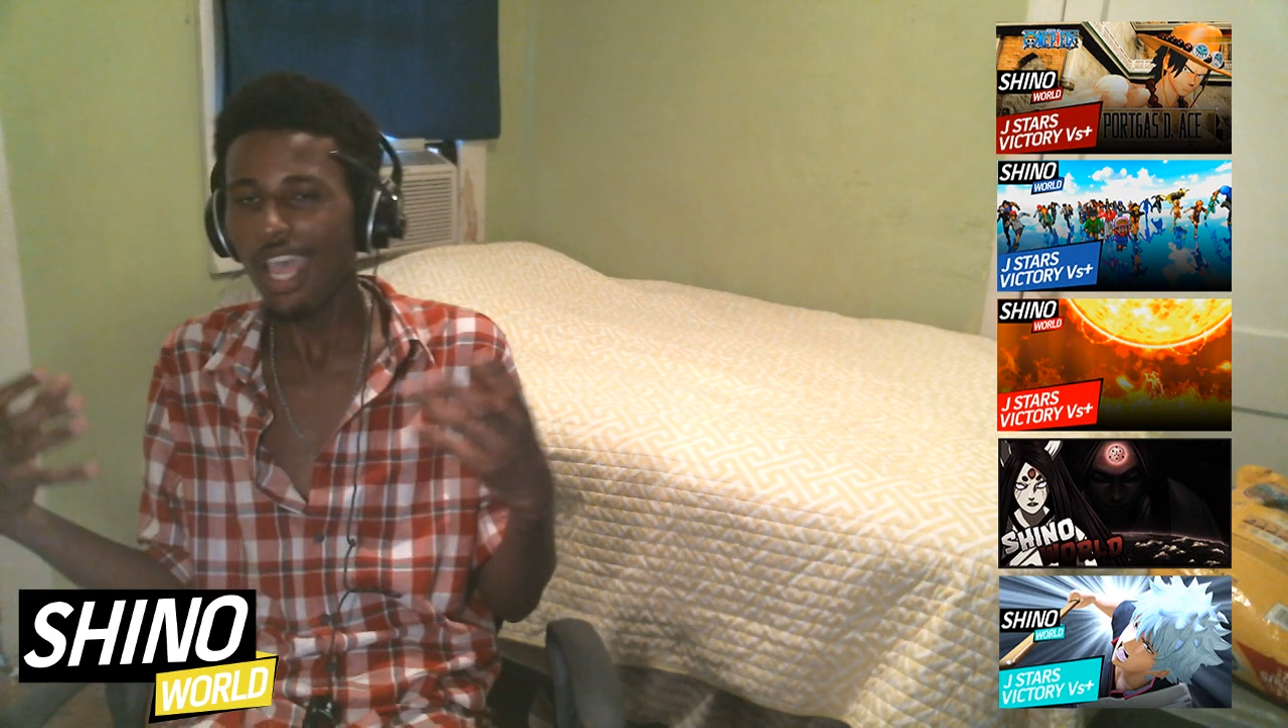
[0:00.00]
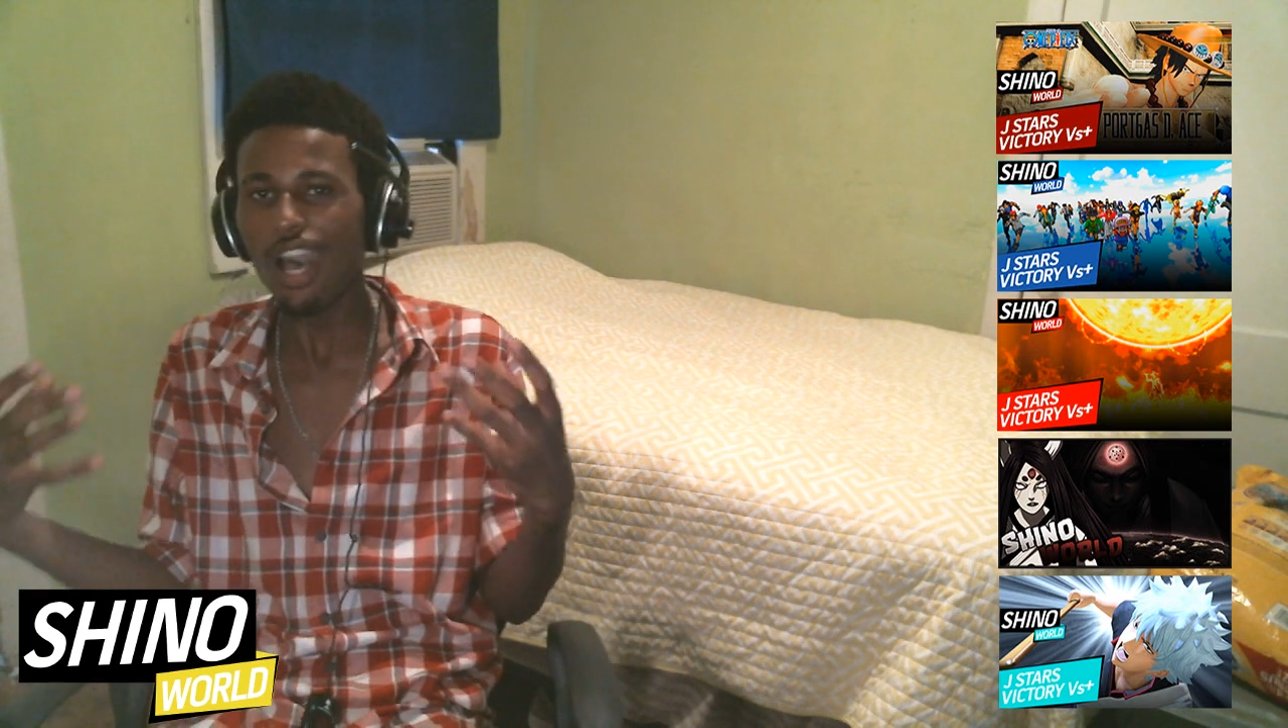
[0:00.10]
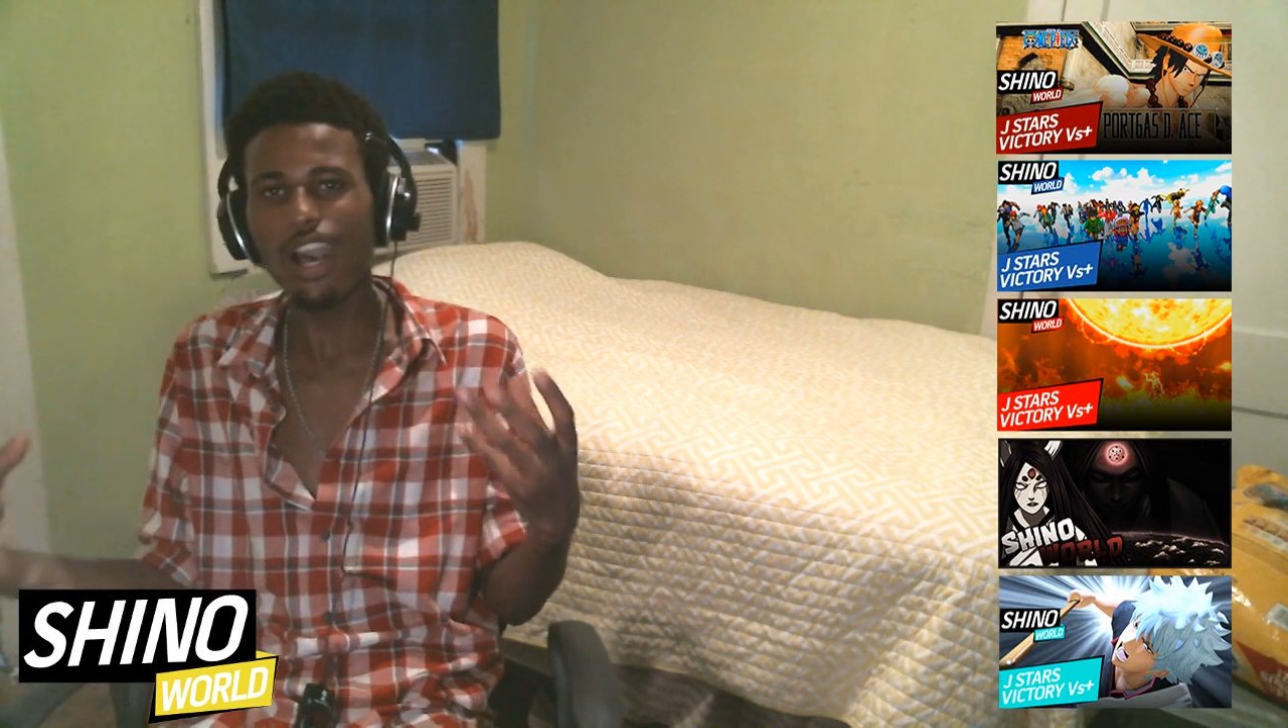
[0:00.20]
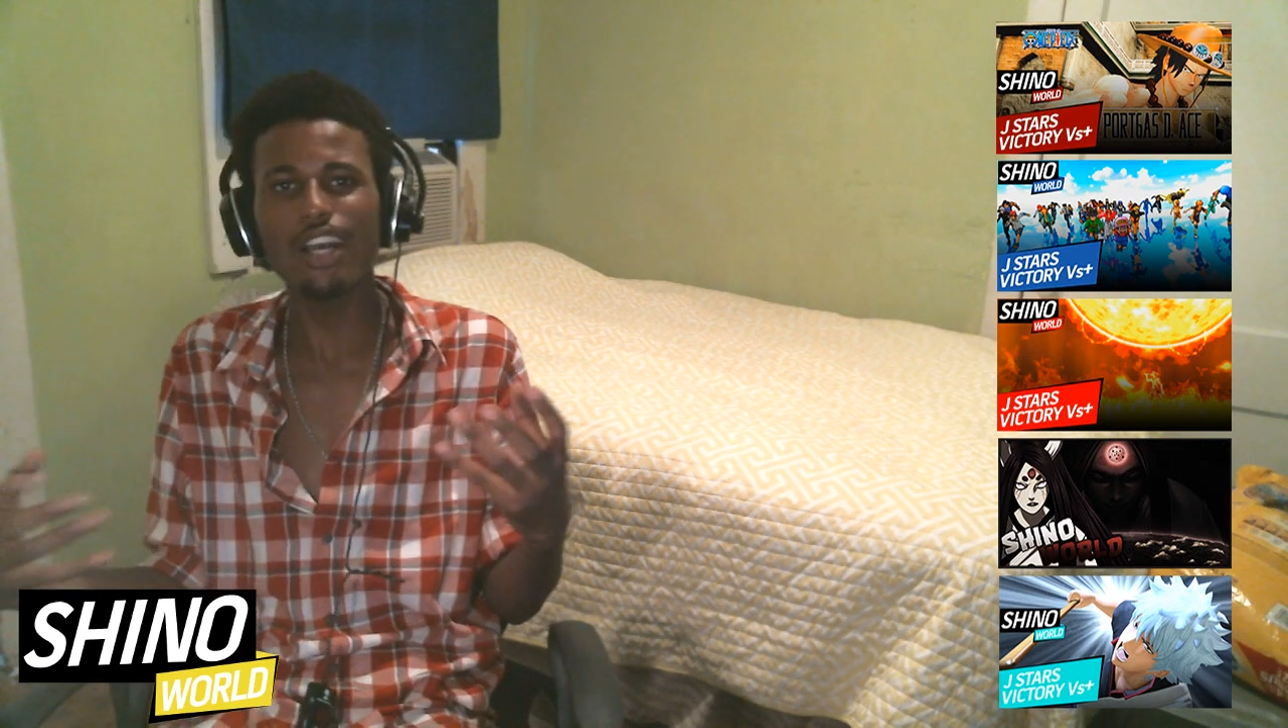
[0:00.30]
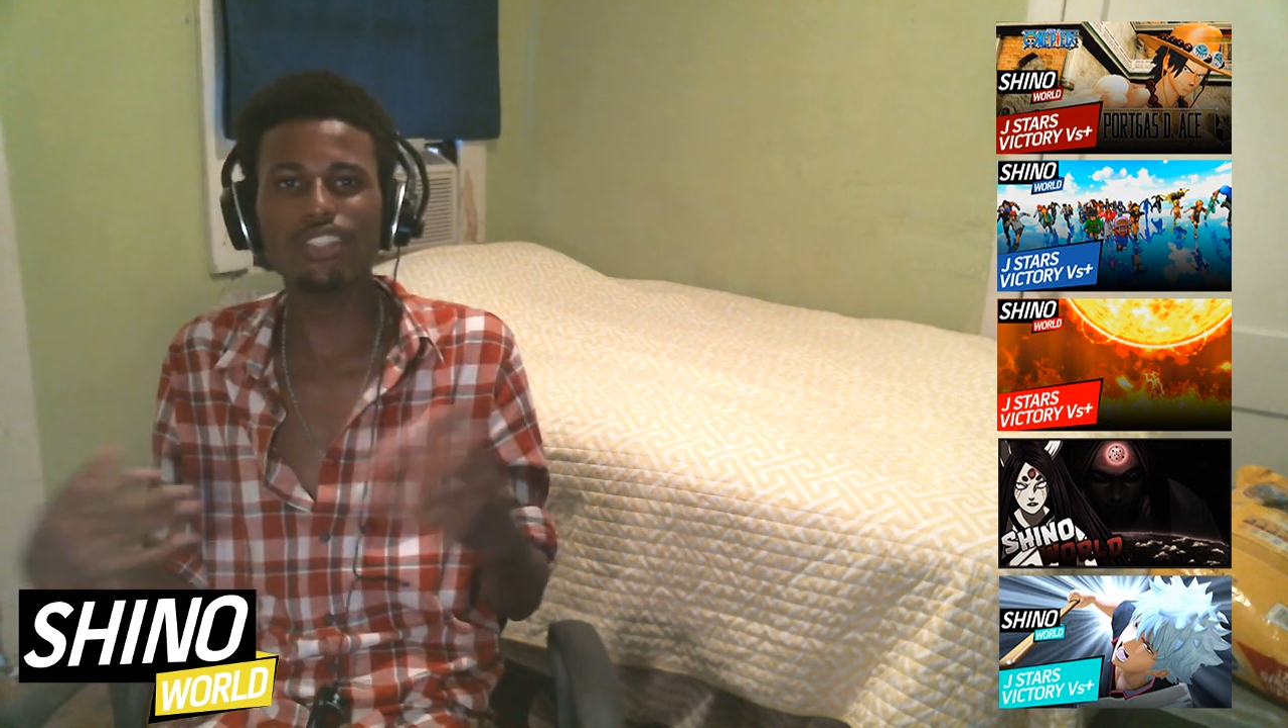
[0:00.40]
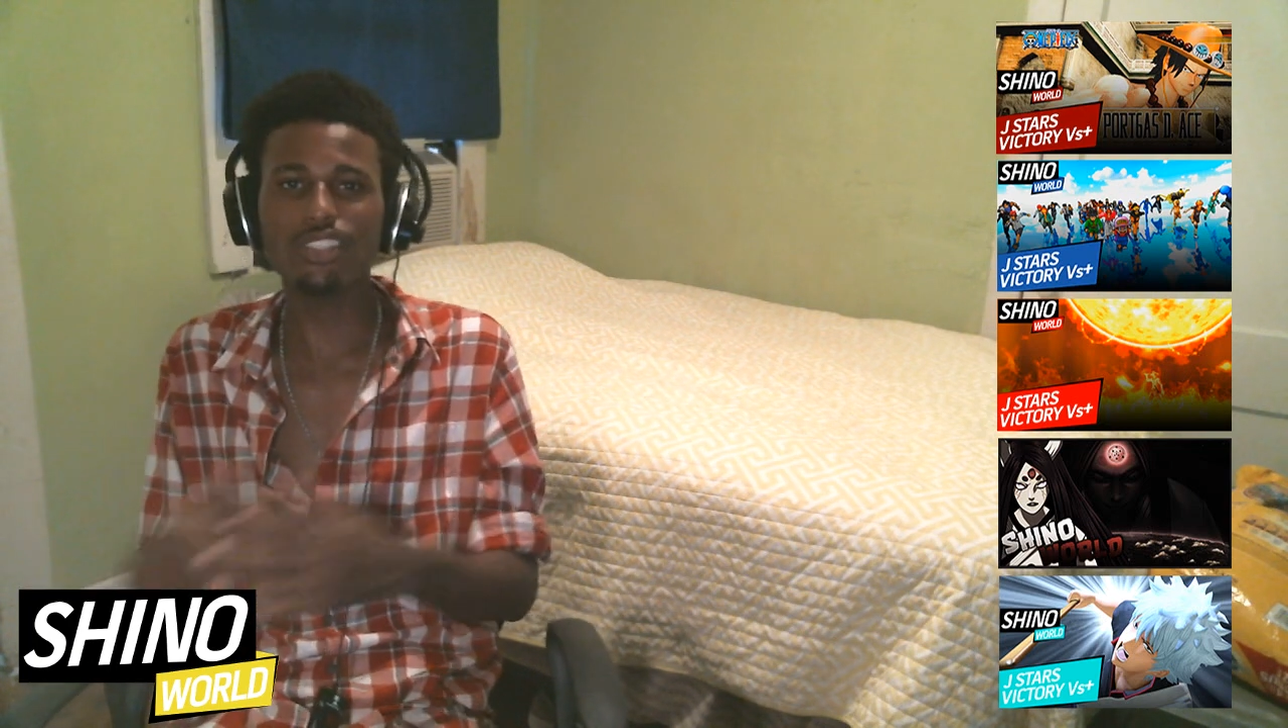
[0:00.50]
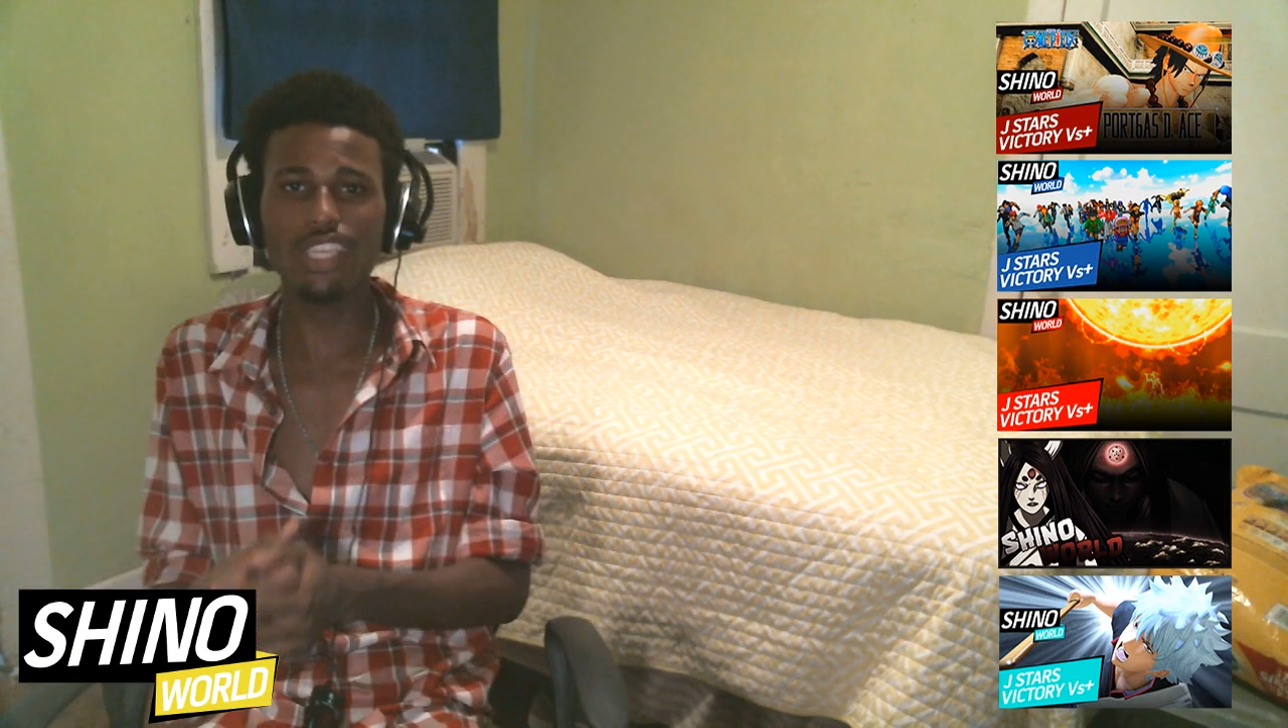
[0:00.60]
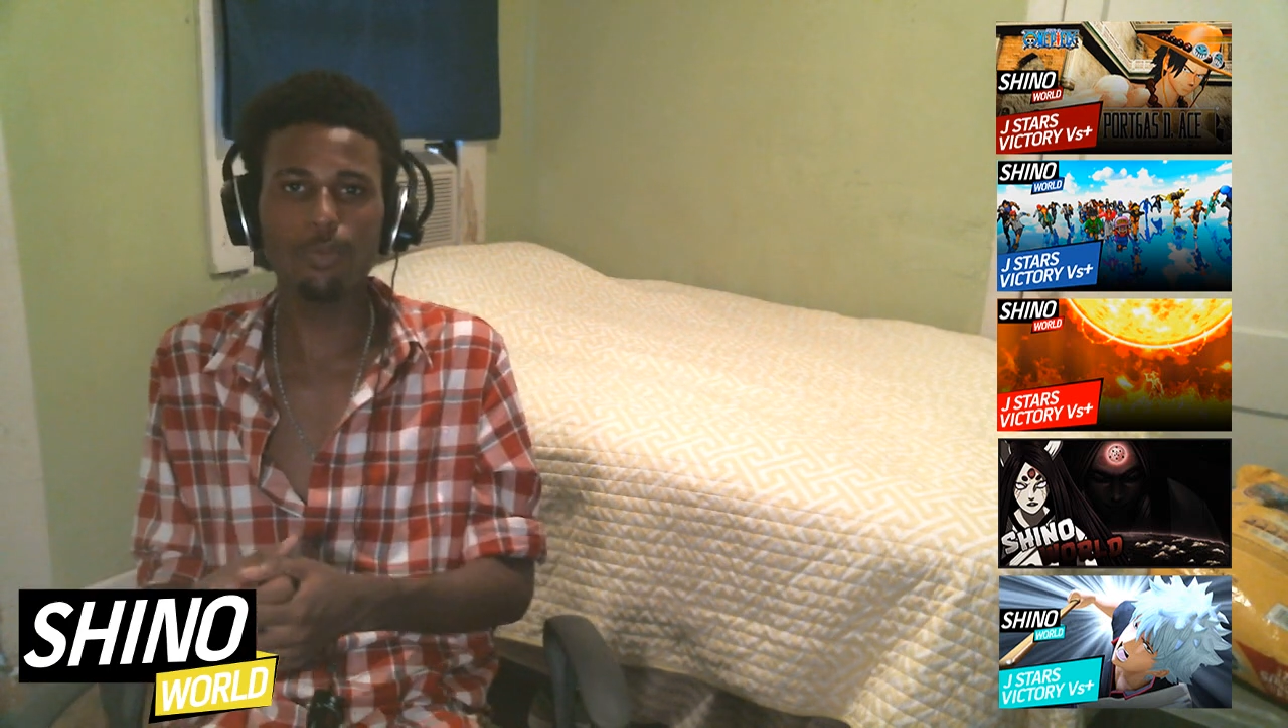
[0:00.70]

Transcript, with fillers: uh, just keep